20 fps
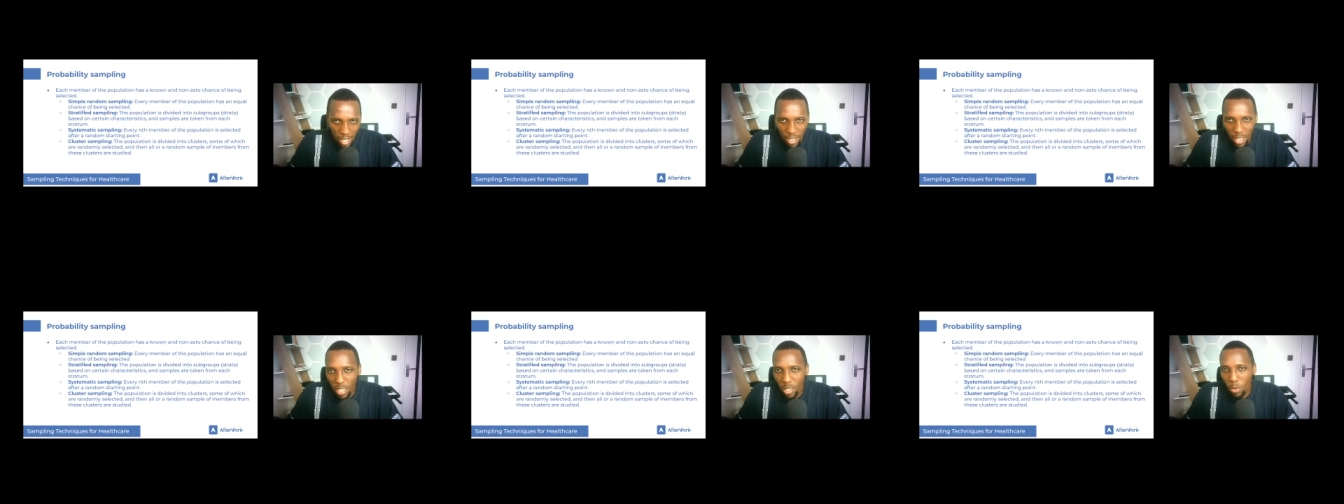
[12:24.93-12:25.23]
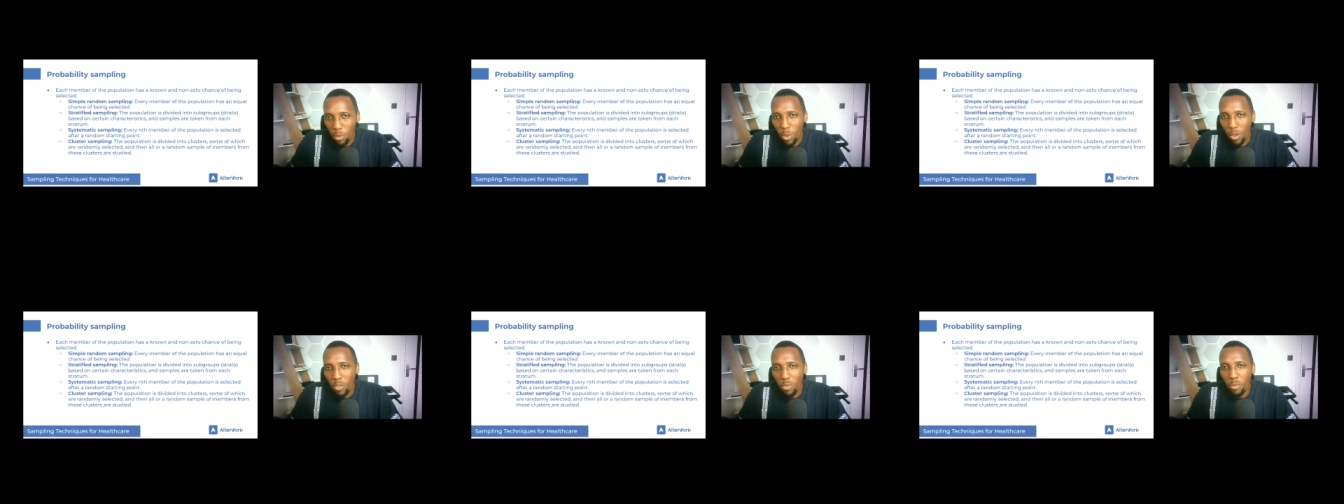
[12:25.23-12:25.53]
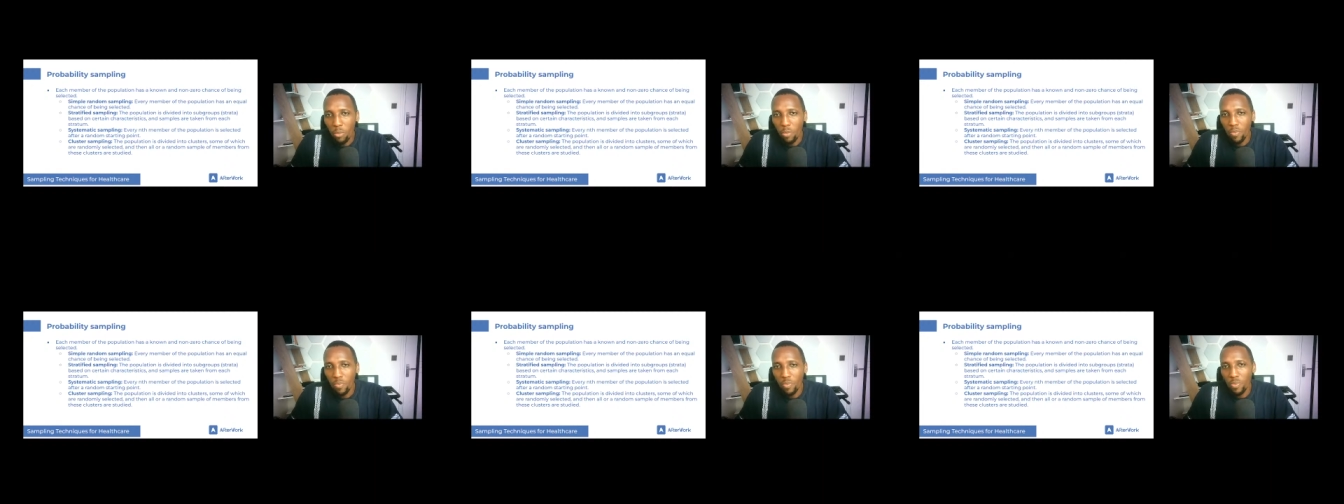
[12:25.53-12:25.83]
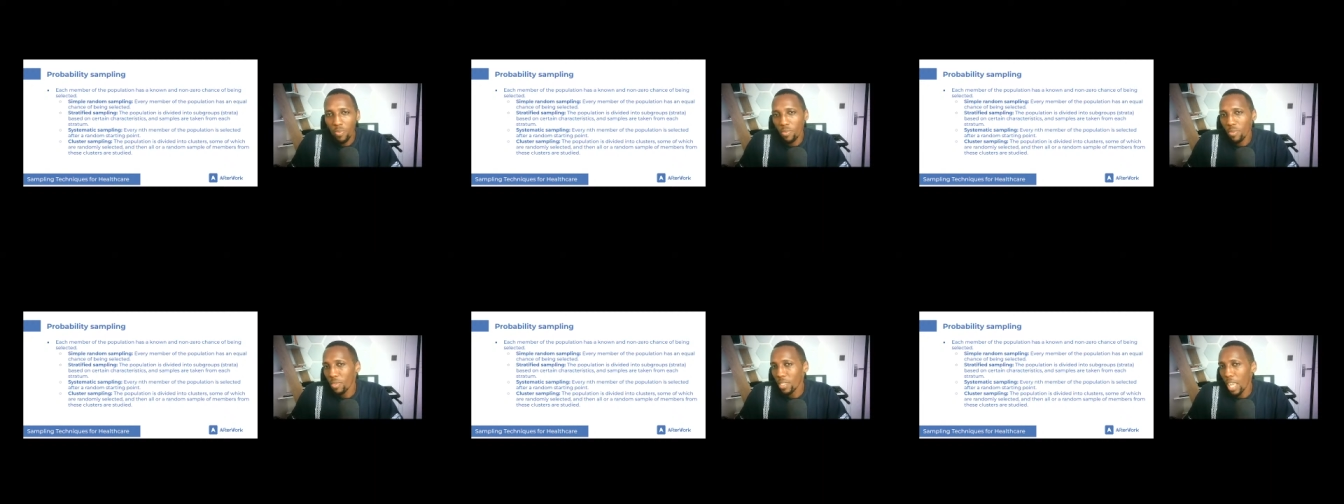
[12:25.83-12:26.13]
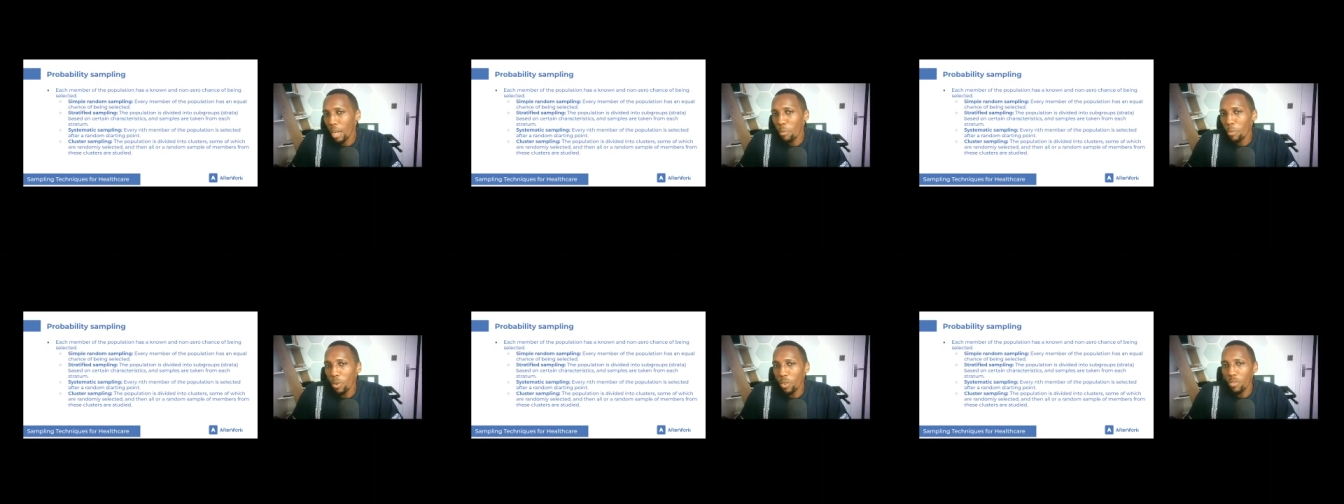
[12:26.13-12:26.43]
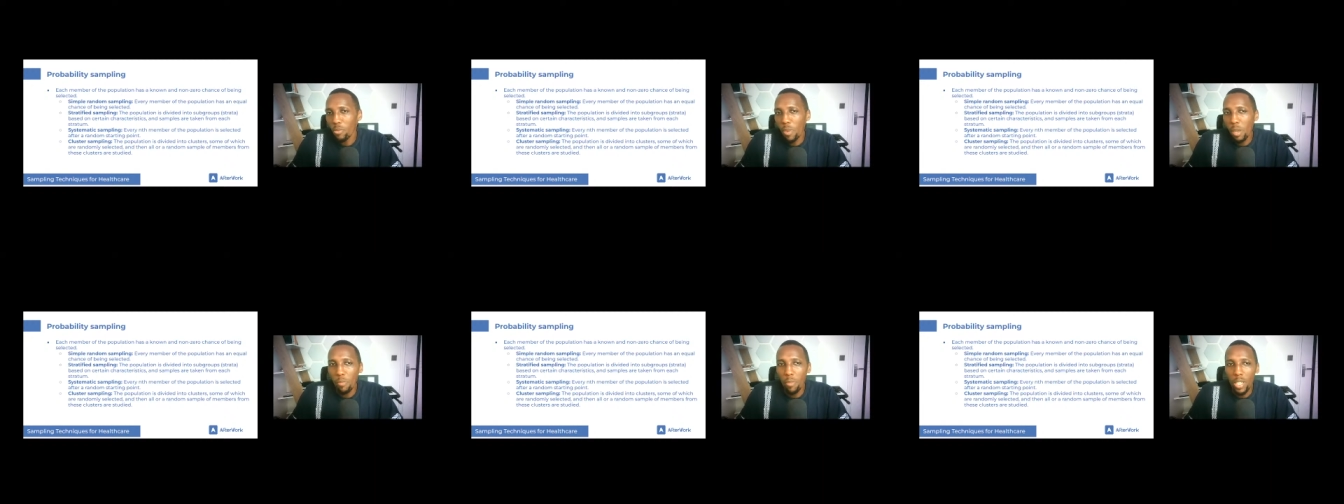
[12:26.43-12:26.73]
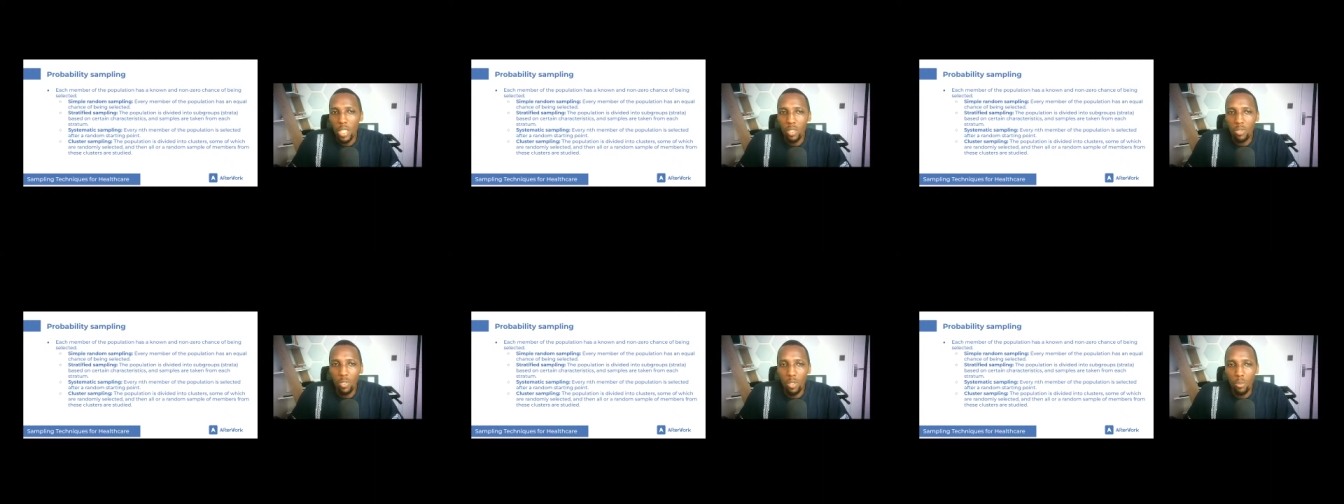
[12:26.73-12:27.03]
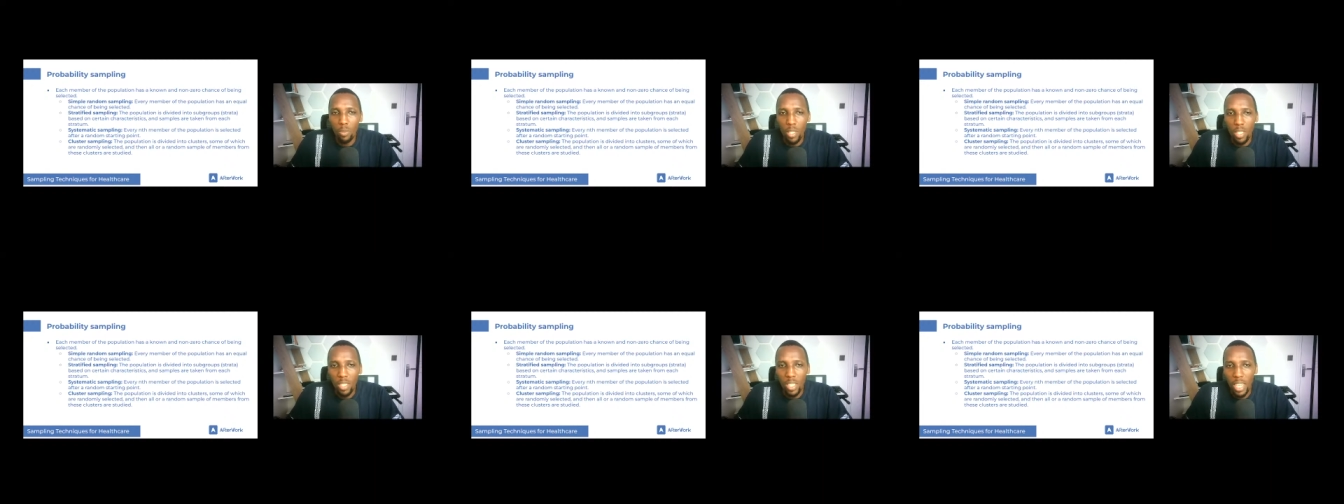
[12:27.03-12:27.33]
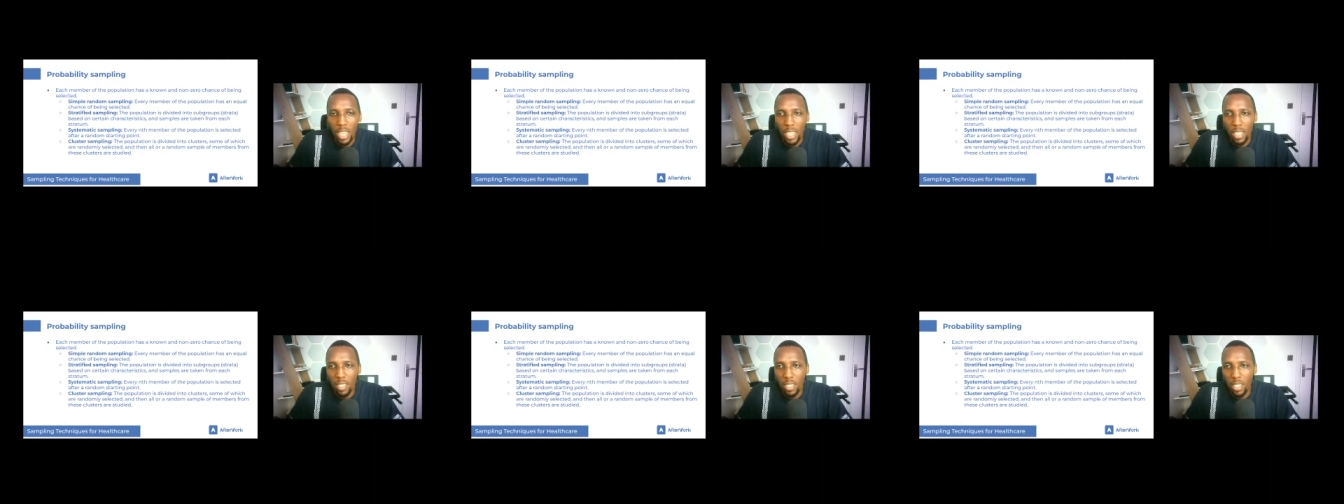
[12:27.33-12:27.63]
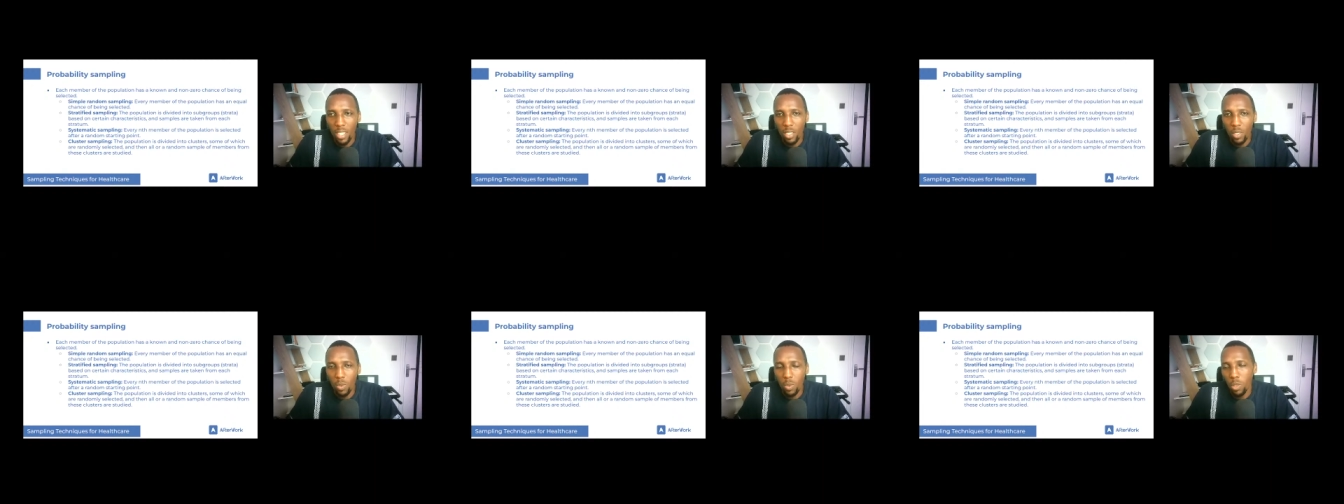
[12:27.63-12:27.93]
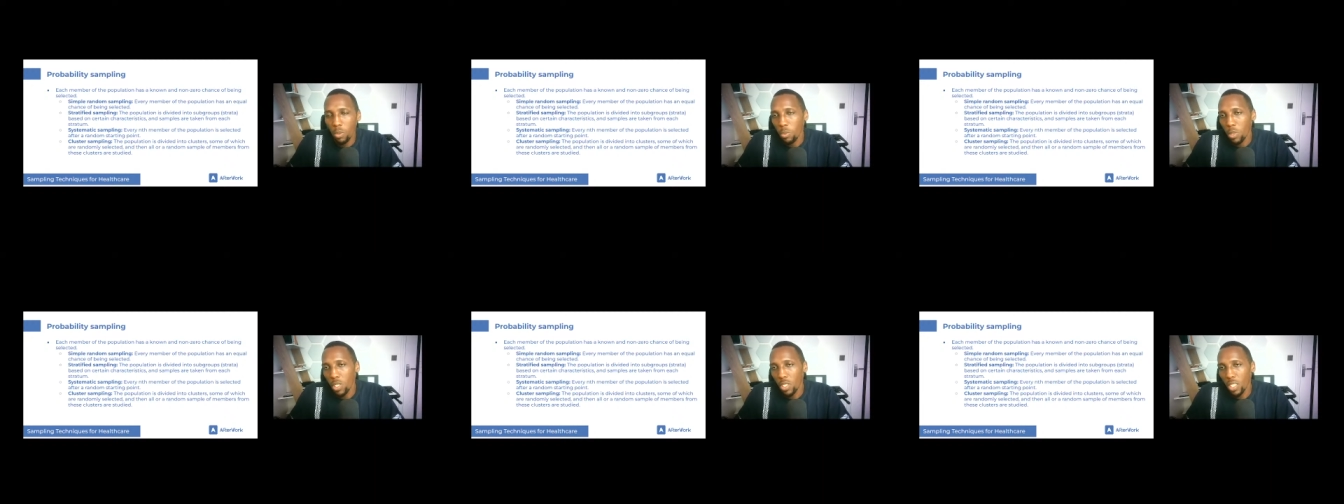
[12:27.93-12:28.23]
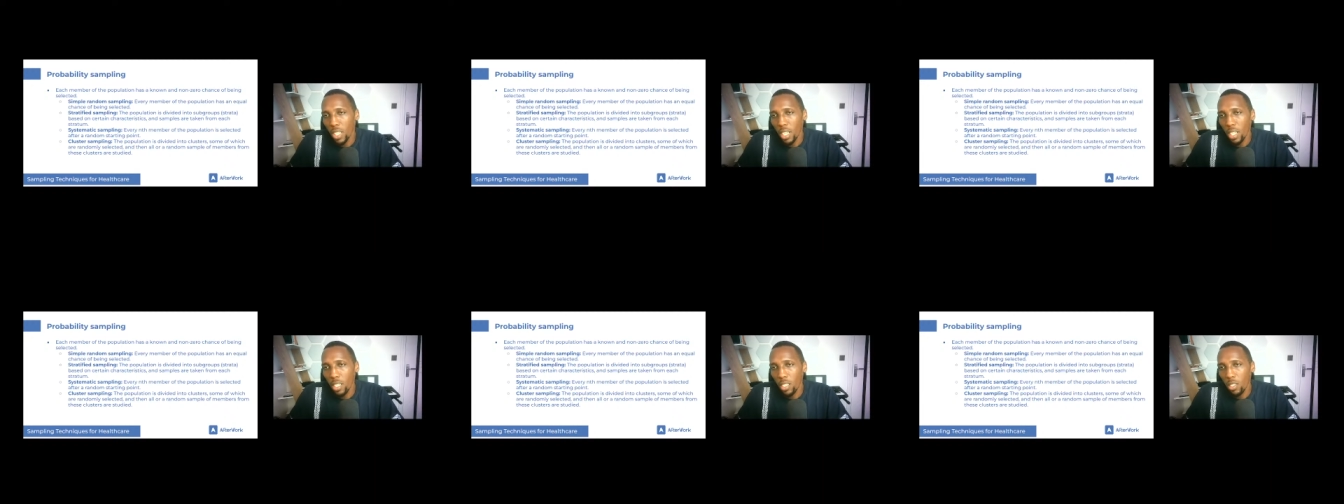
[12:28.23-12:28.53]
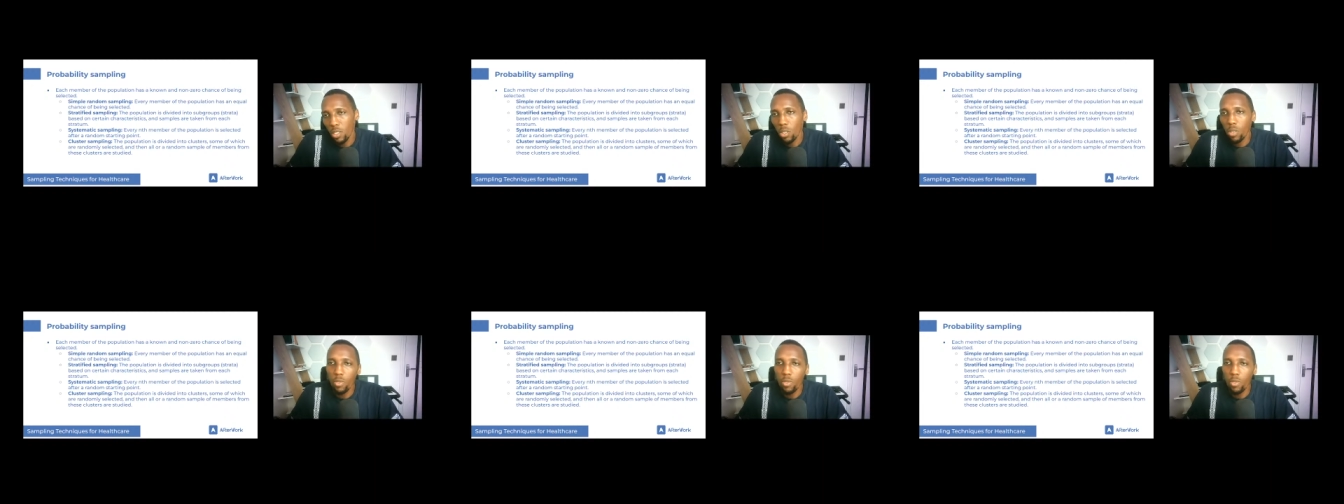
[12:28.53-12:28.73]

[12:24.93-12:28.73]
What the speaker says: random sample of members from these clusters would be studied.